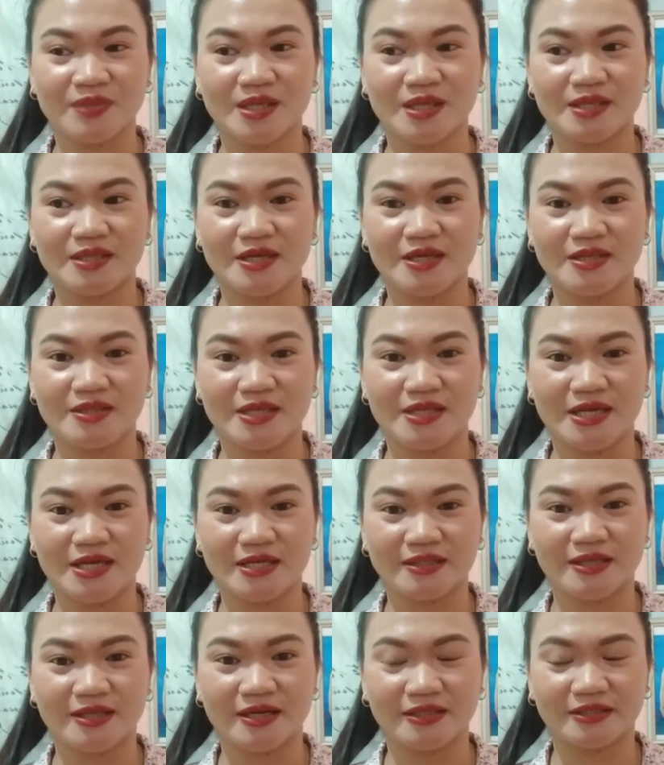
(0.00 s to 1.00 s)
They
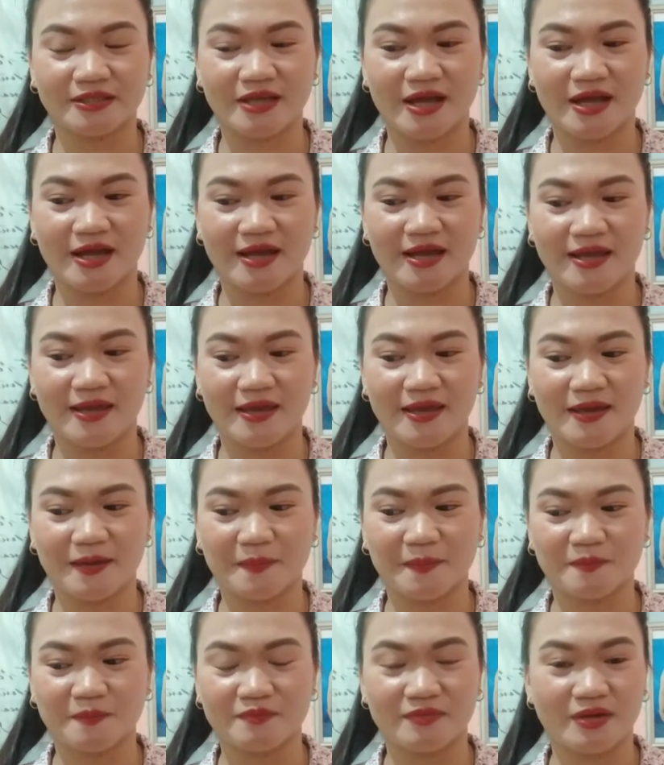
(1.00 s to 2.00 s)
think that I
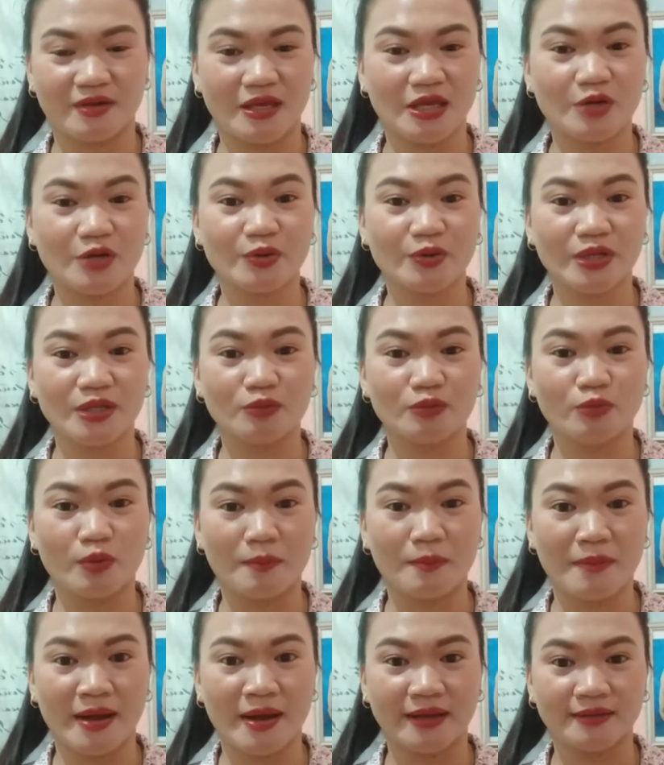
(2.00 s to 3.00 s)
am a greed
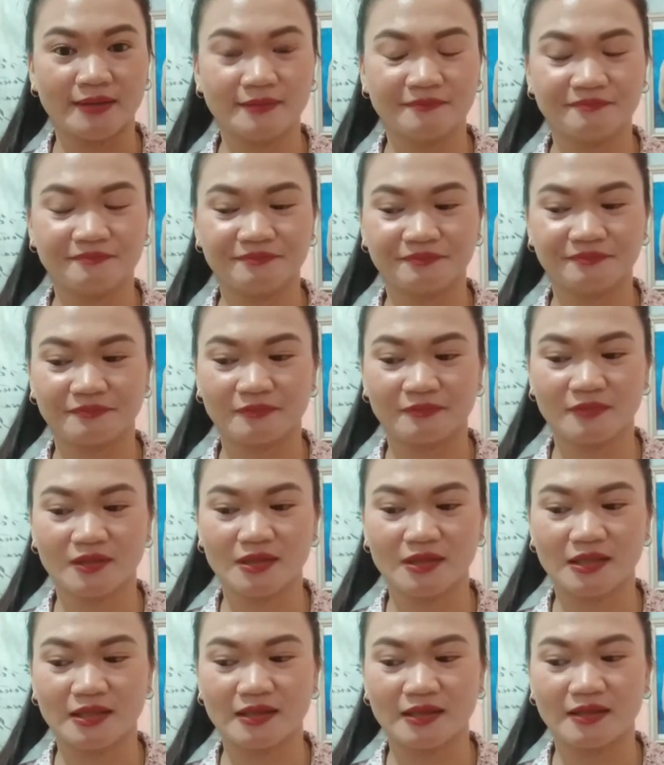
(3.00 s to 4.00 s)
woman.
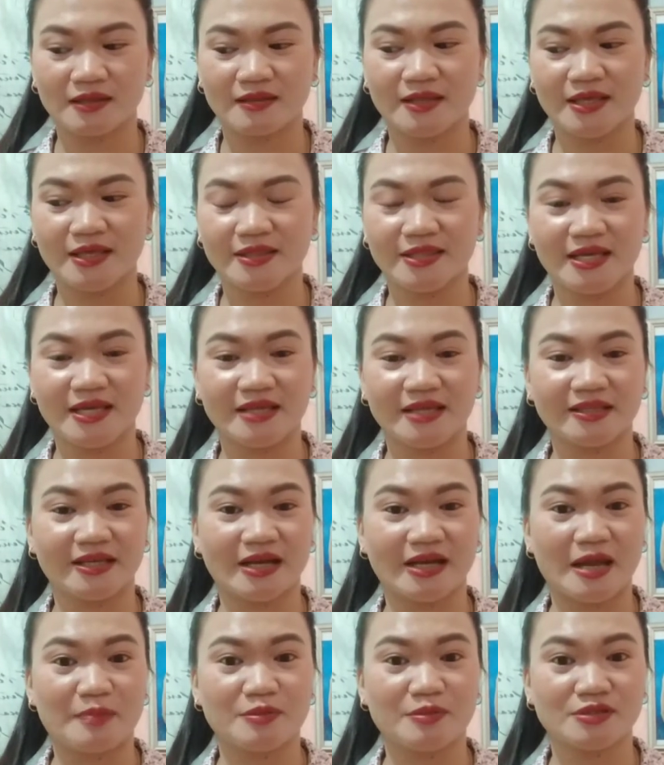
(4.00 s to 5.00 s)
They think that
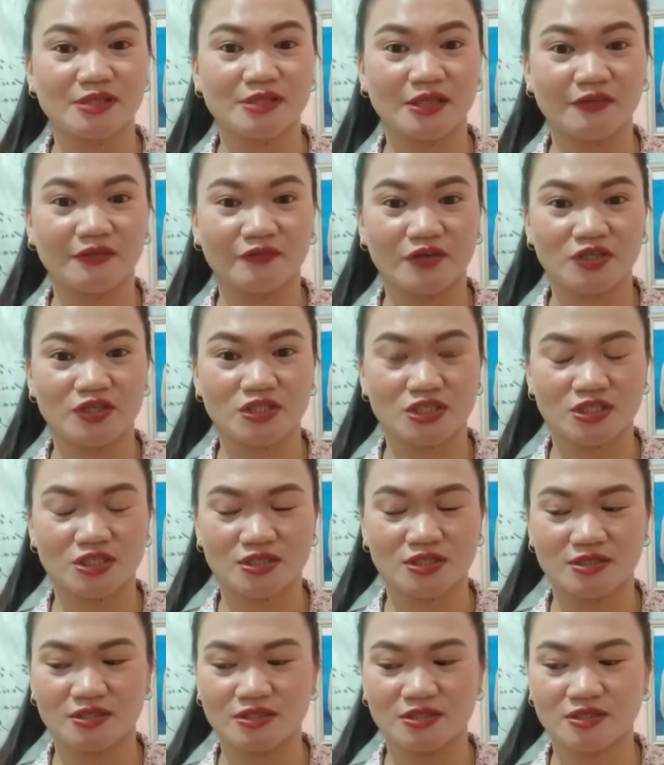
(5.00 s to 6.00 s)
I'm a selfish,
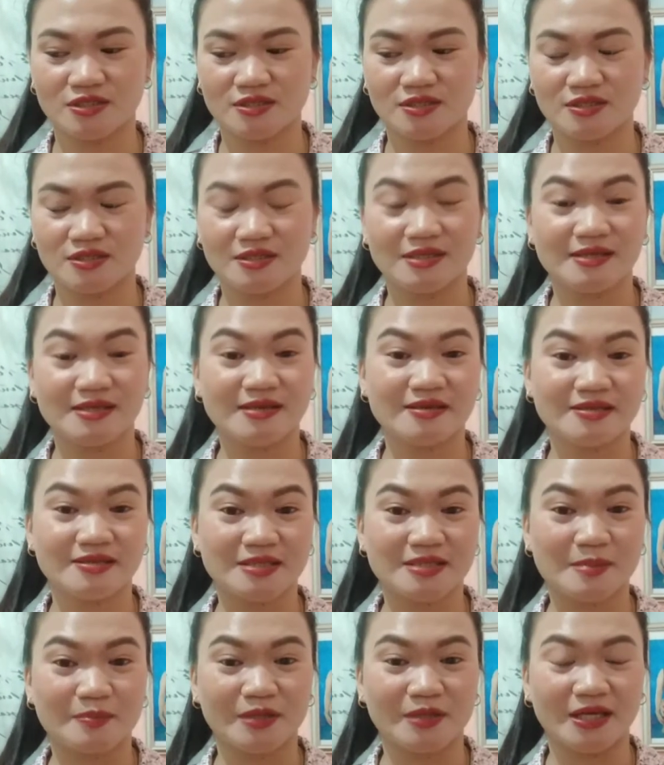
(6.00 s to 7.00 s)

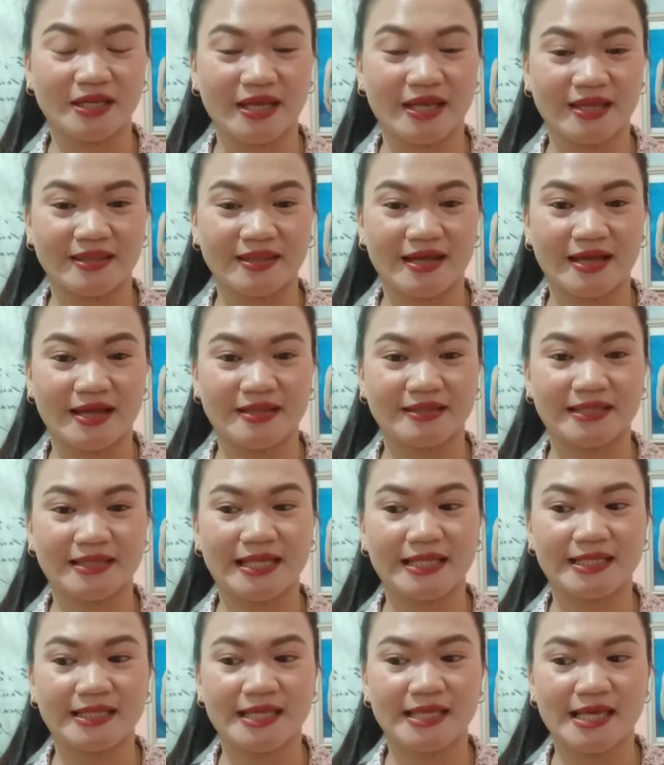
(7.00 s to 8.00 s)
something like that.
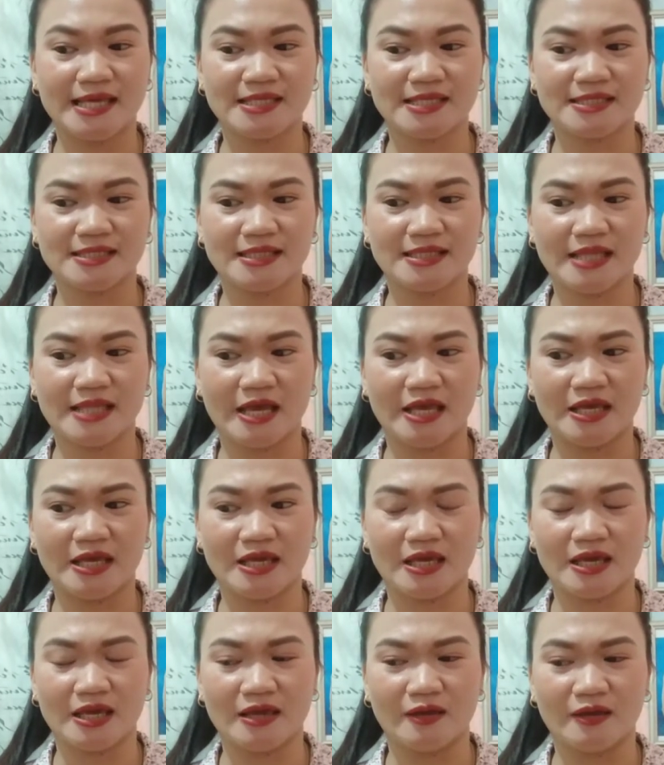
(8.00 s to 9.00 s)
That is like
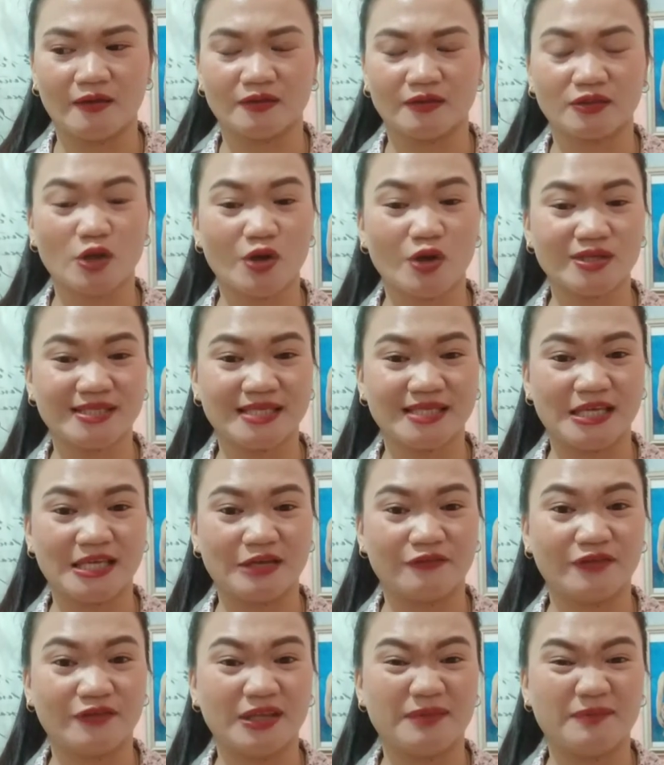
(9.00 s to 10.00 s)
a toxic
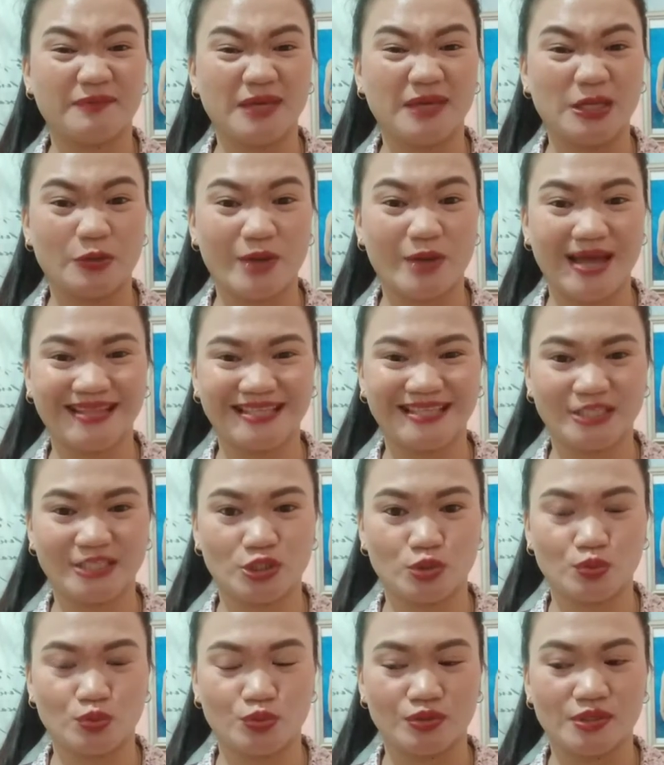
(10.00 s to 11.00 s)
Filipino
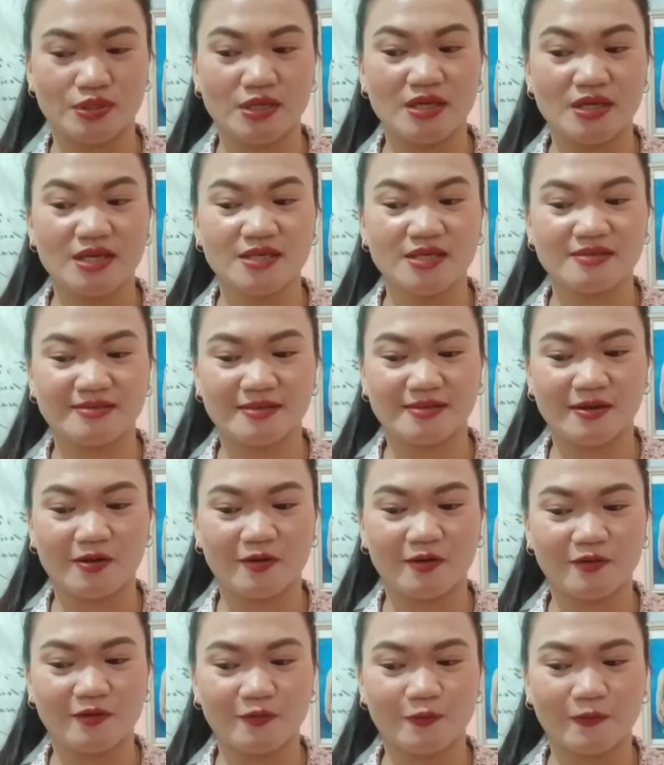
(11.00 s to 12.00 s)
attitude.
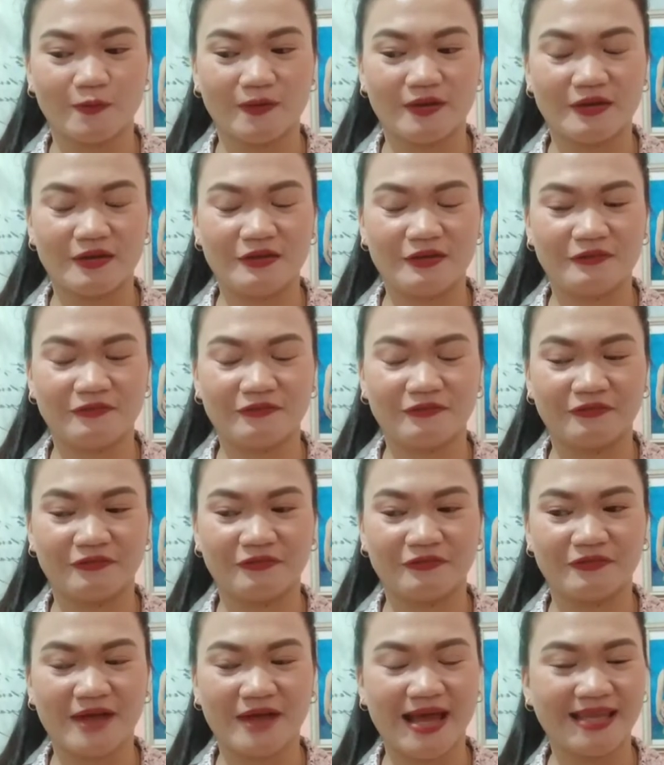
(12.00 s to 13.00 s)
So
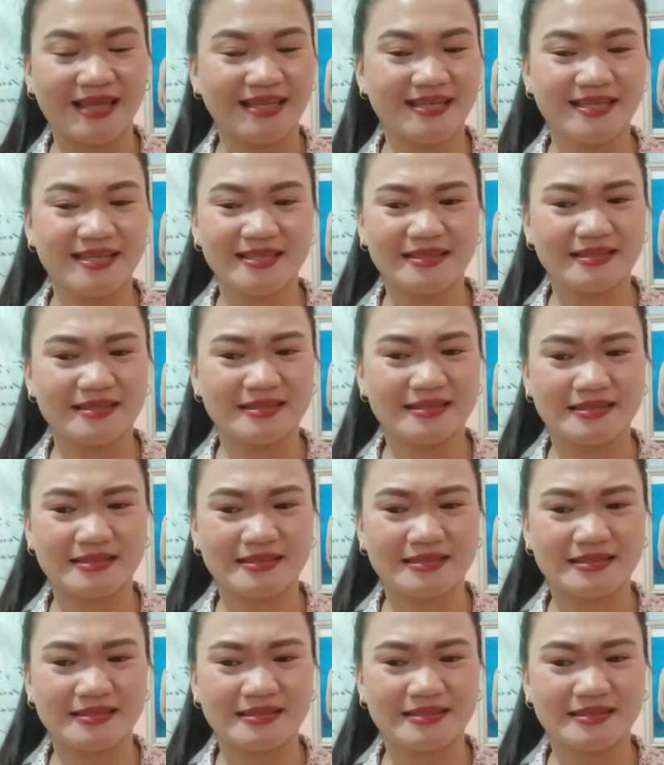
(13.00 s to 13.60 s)
if I didn't